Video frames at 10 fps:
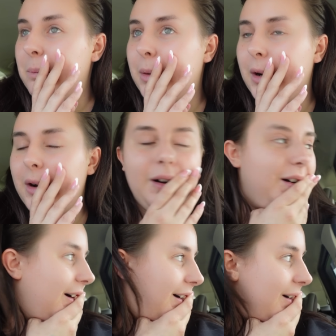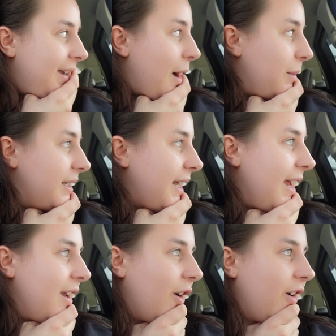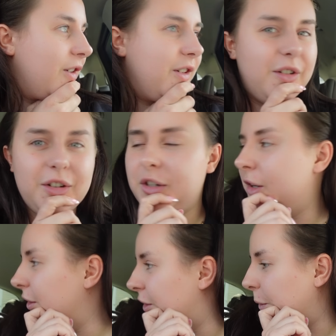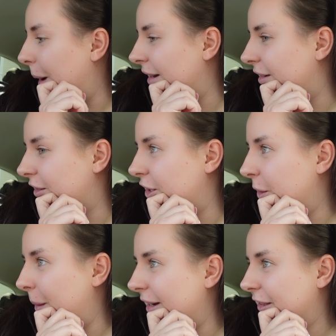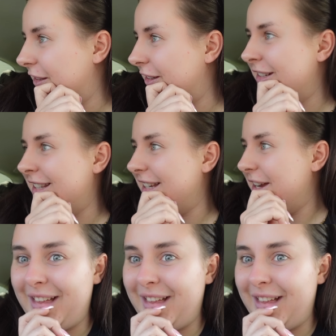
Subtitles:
But yeah, we're staying on Derwent Close.